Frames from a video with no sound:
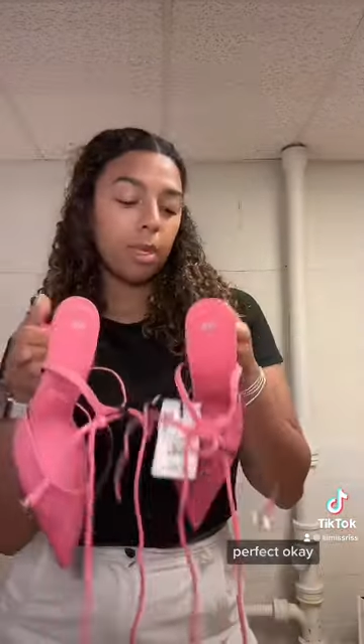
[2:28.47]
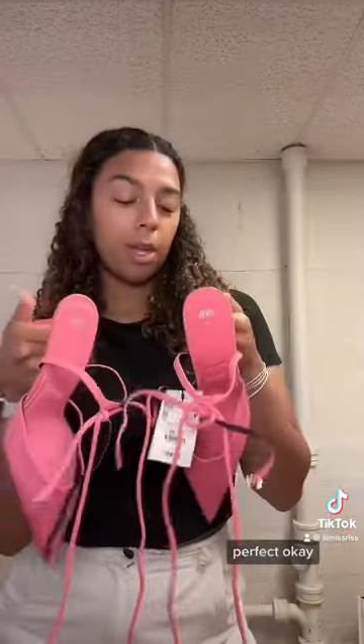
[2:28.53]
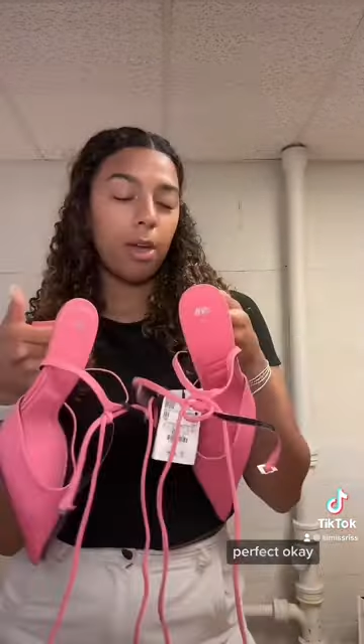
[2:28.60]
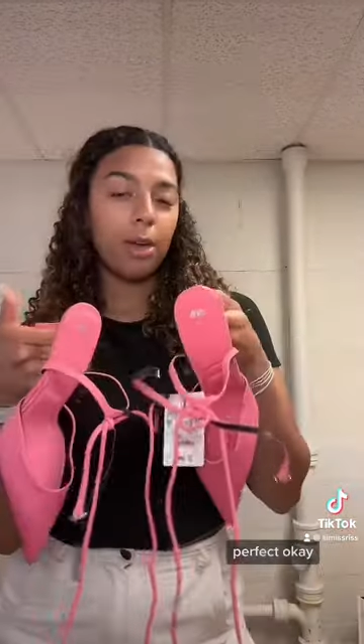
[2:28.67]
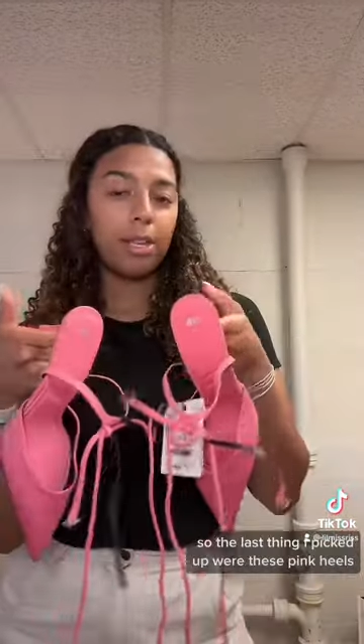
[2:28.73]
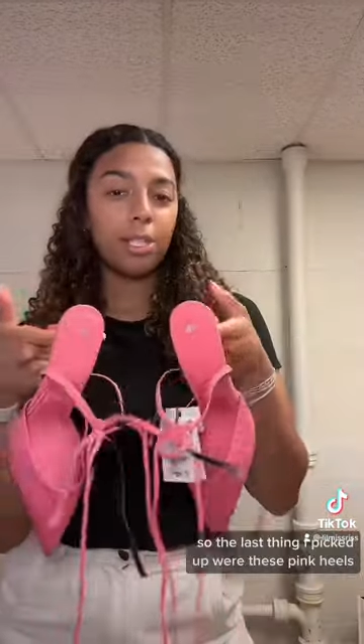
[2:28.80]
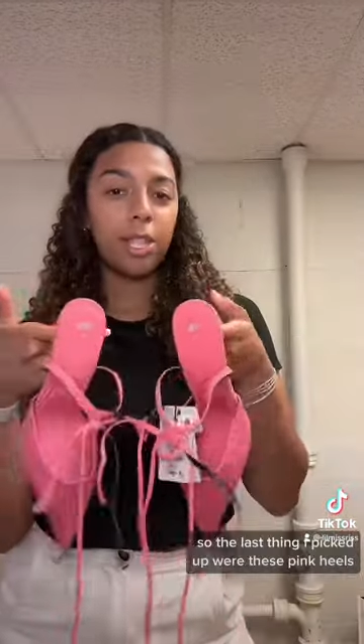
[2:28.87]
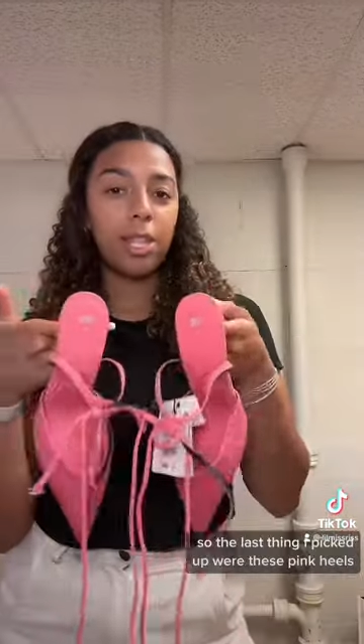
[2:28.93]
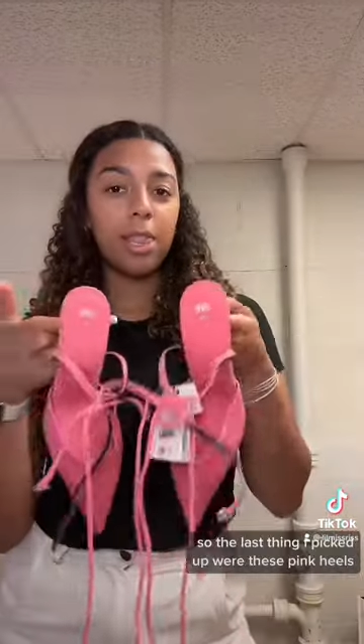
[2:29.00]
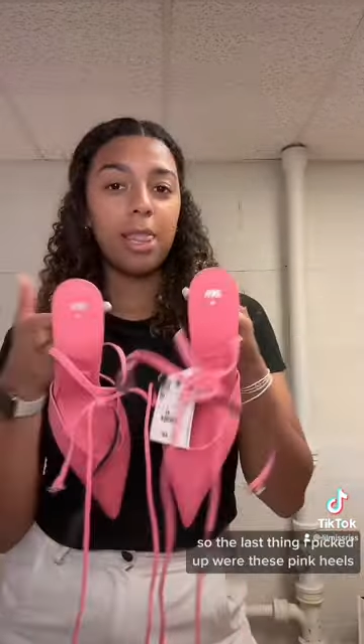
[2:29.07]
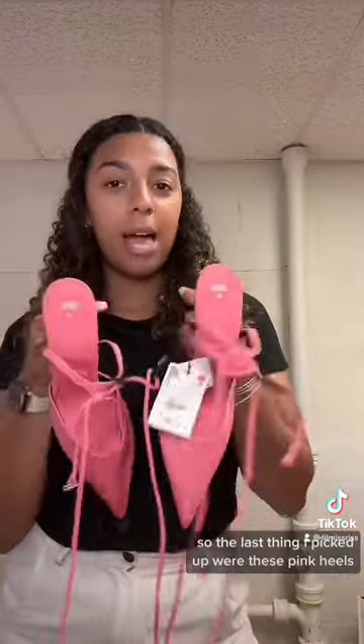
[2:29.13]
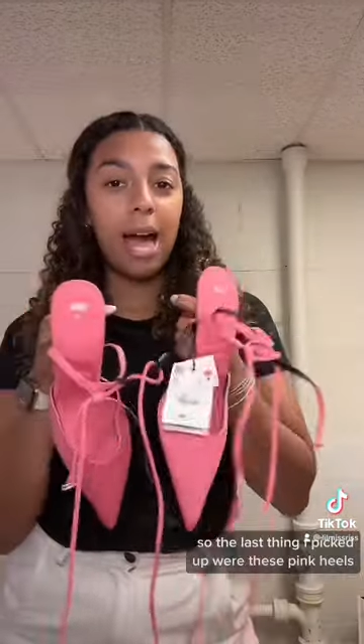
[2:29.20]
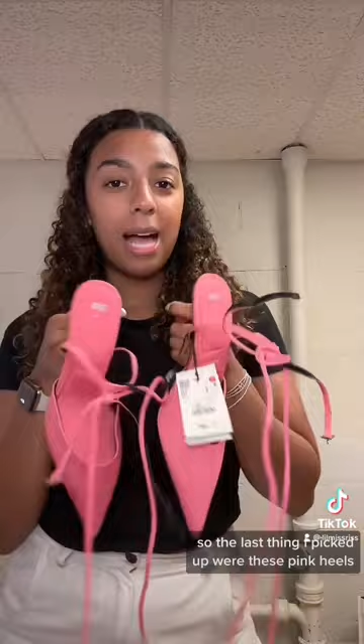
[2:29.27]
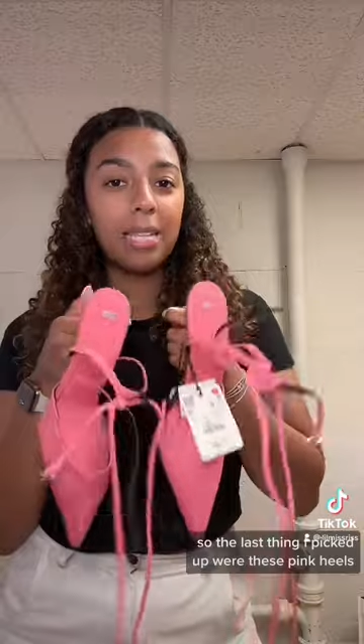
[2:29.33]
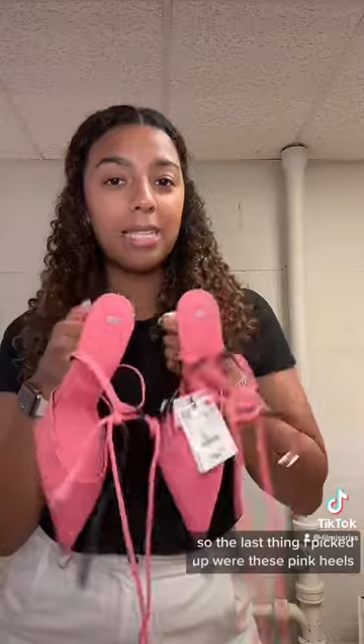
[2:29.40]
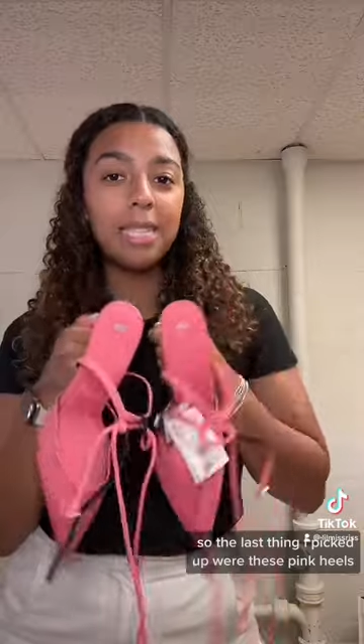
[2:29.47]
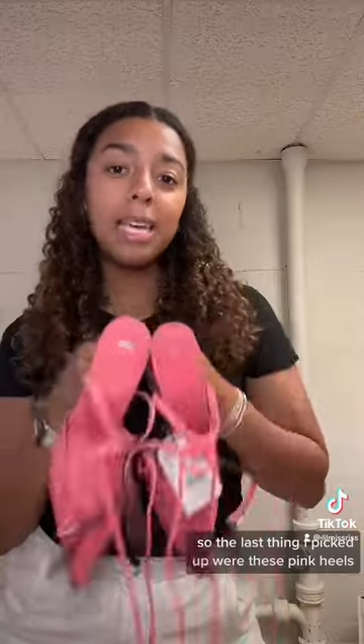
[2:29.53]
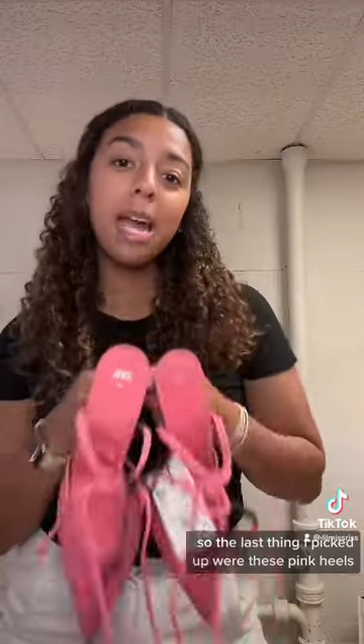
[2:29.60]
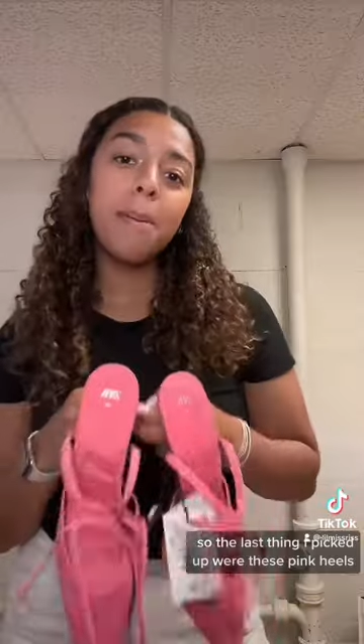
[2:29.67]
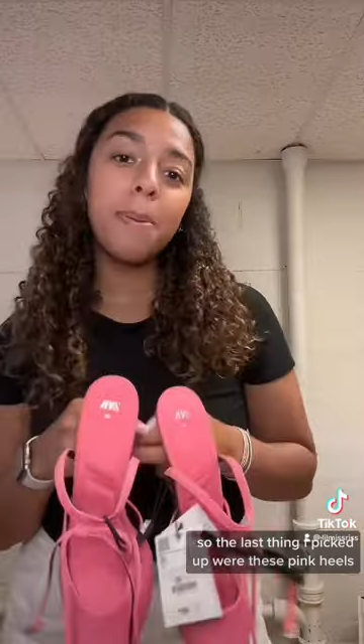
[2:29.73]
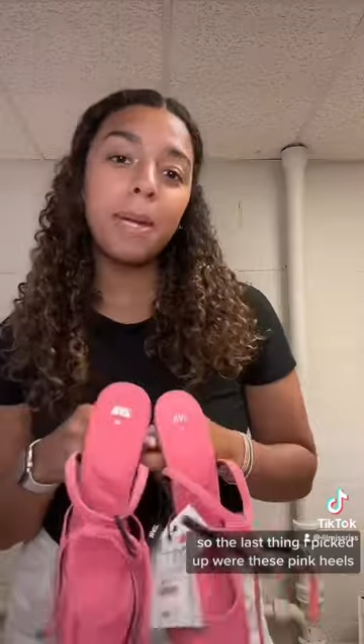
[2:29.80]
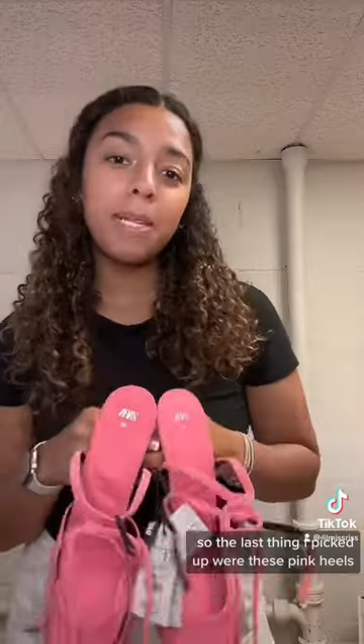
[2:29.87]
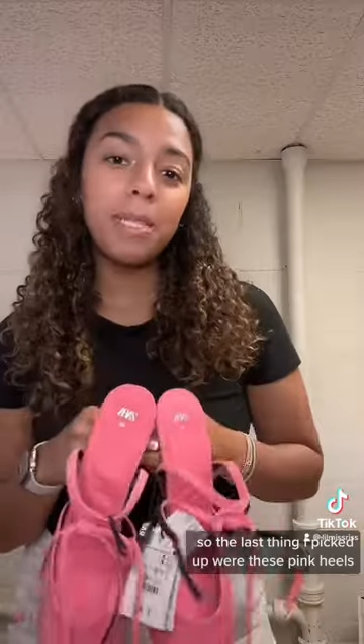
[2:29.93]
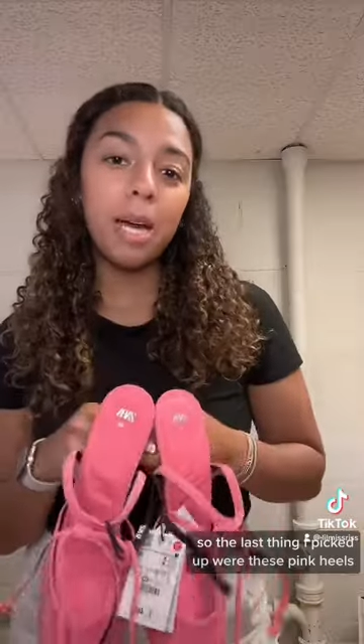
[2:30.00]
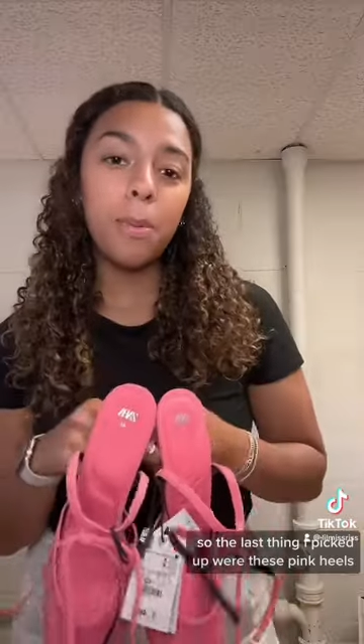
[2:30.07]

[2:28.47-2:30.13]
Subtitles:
Okay, so the last thing I picked